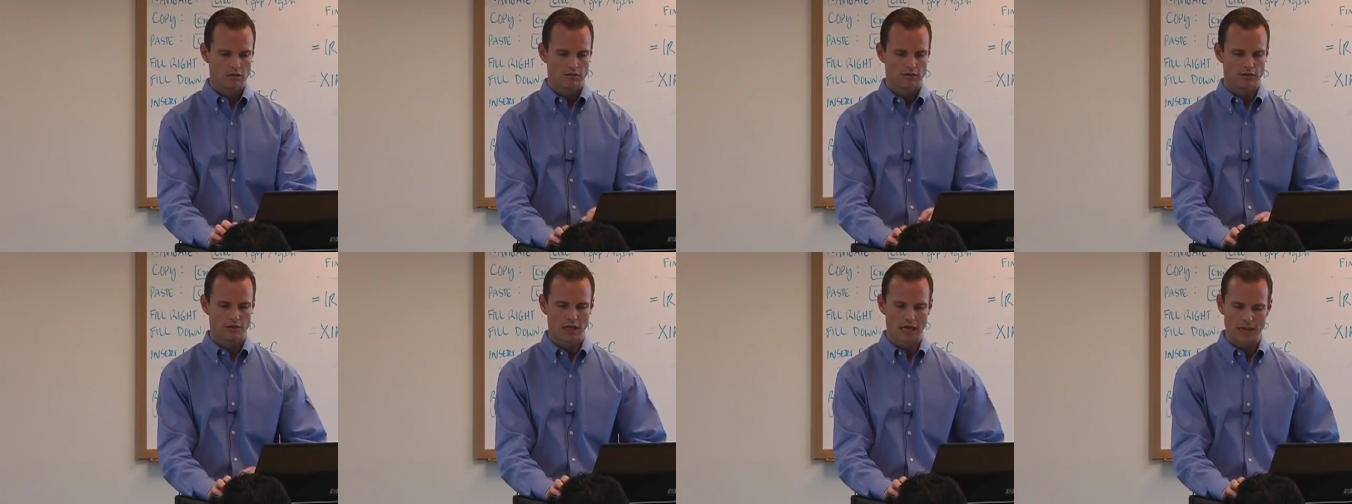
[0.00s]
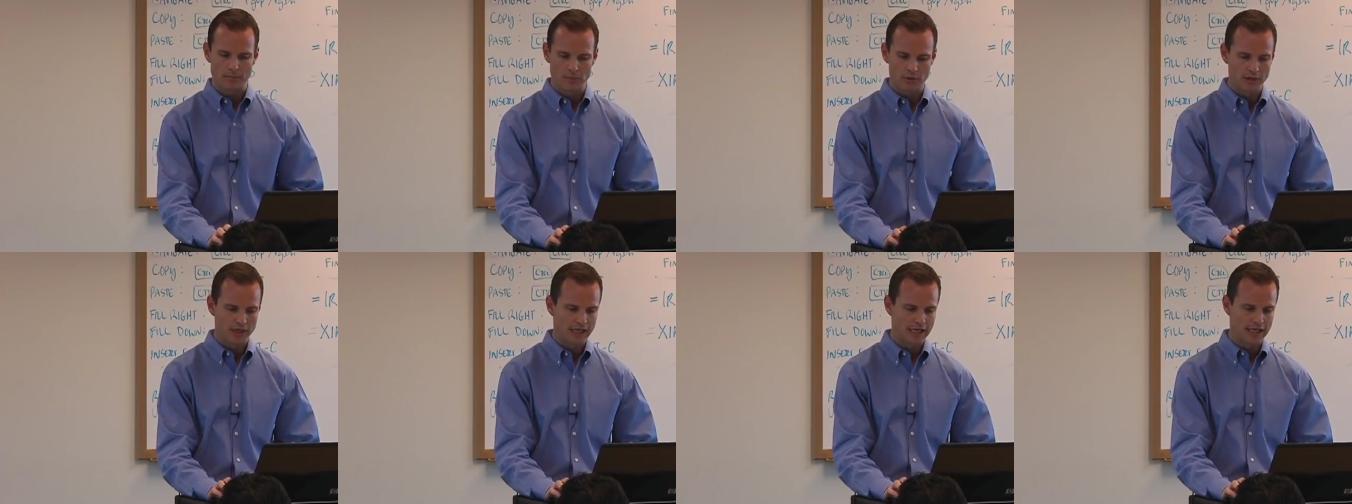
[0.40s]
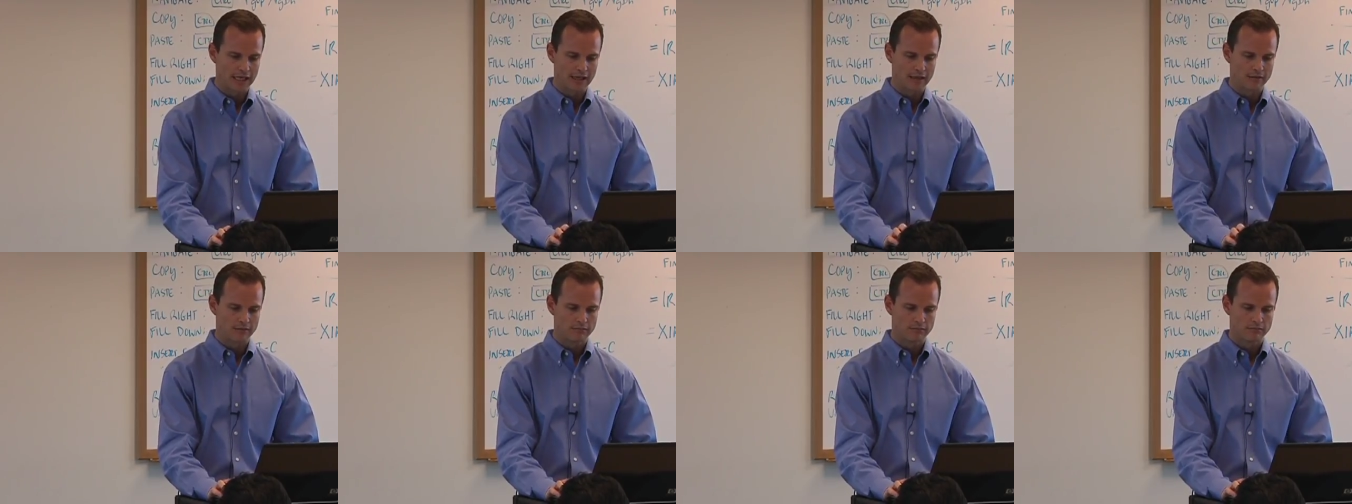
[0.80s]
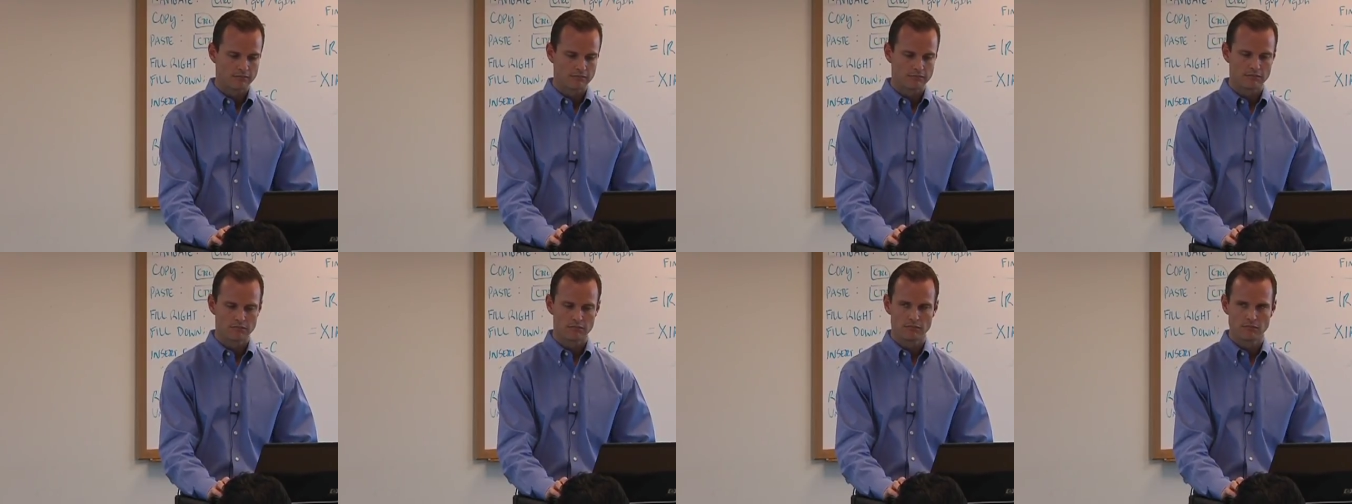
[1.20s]
They're not putting in,
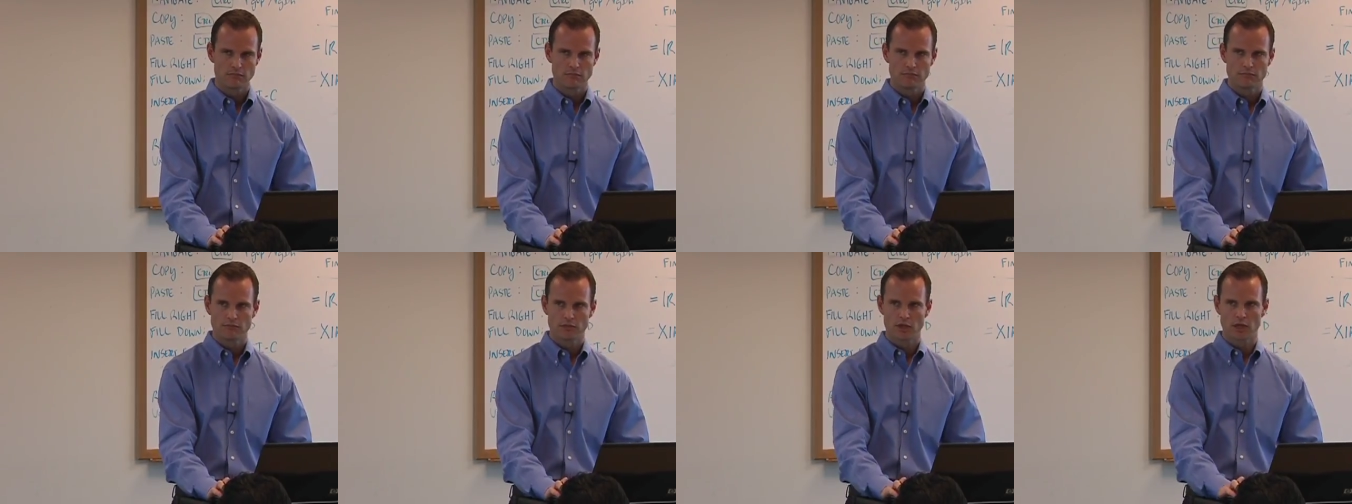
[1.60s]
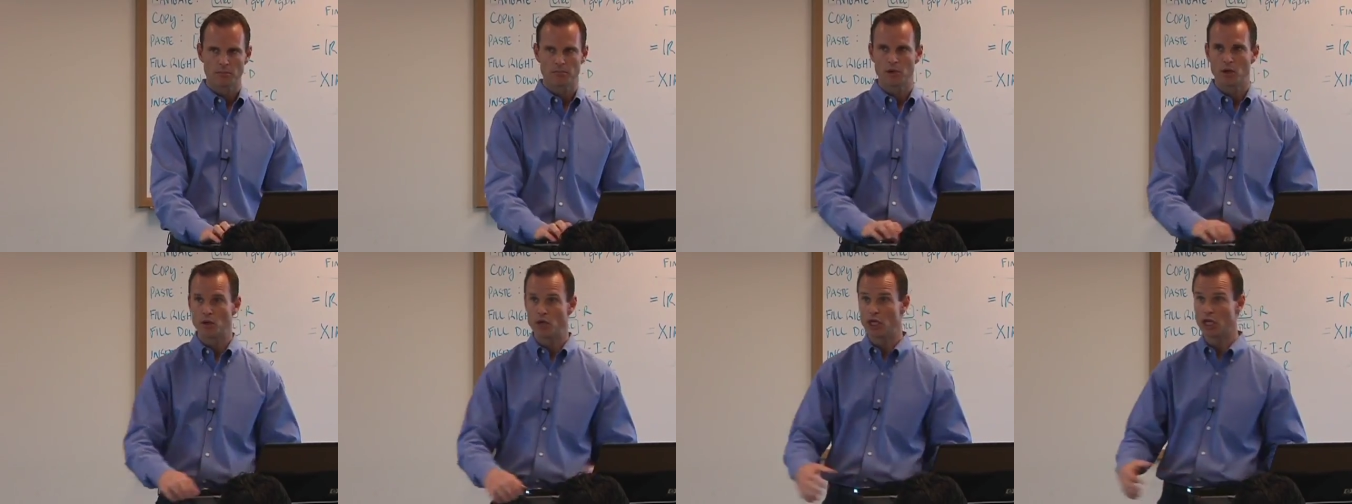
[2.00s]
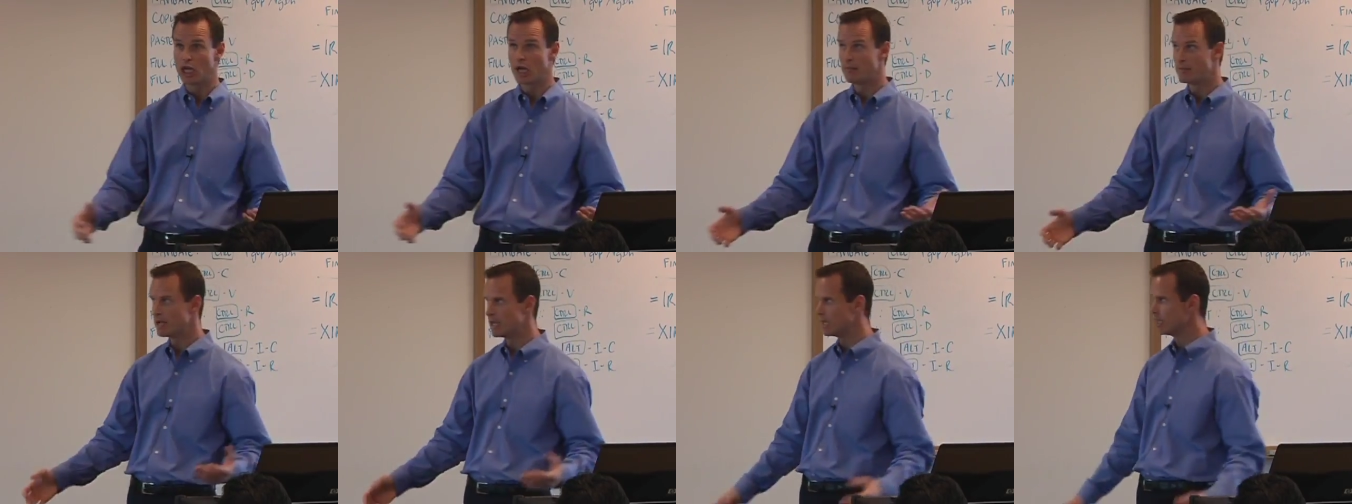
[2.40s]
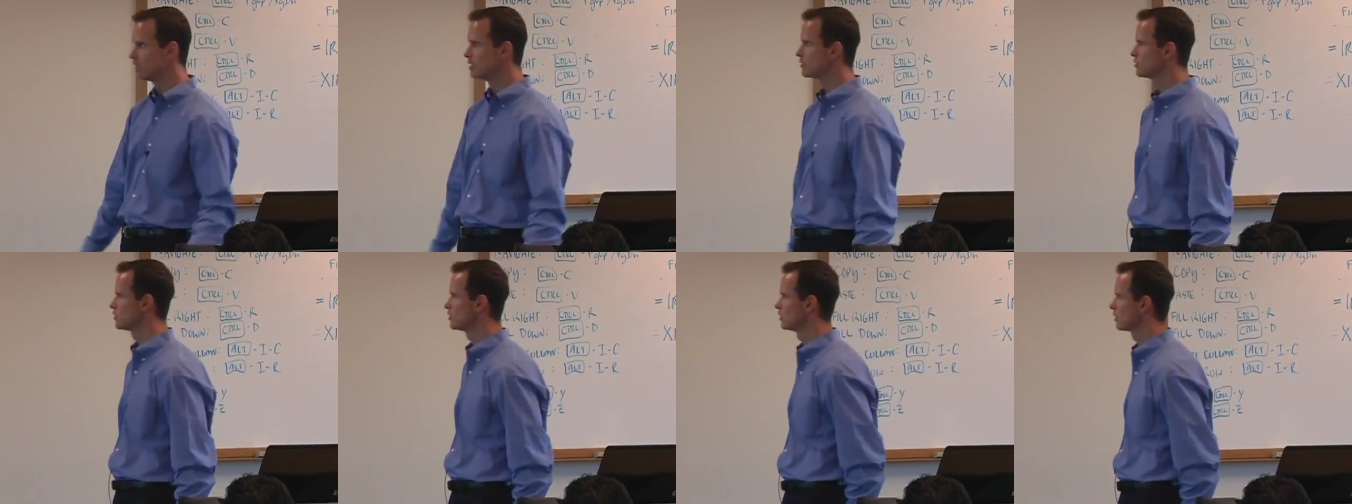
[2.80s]
they're not ponying up any
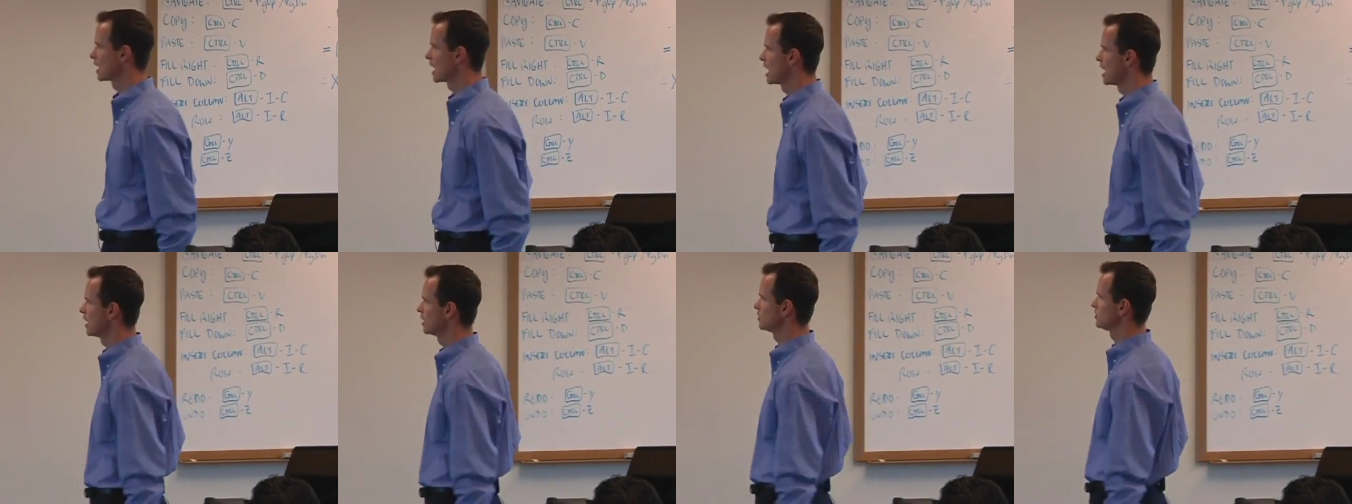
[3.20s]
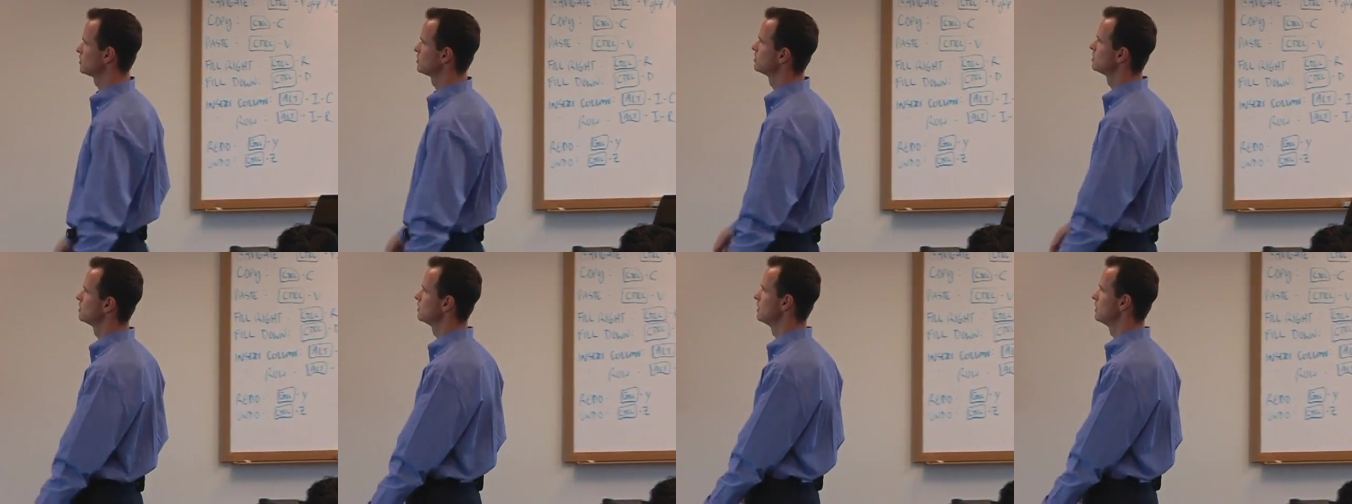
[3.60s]
additional cash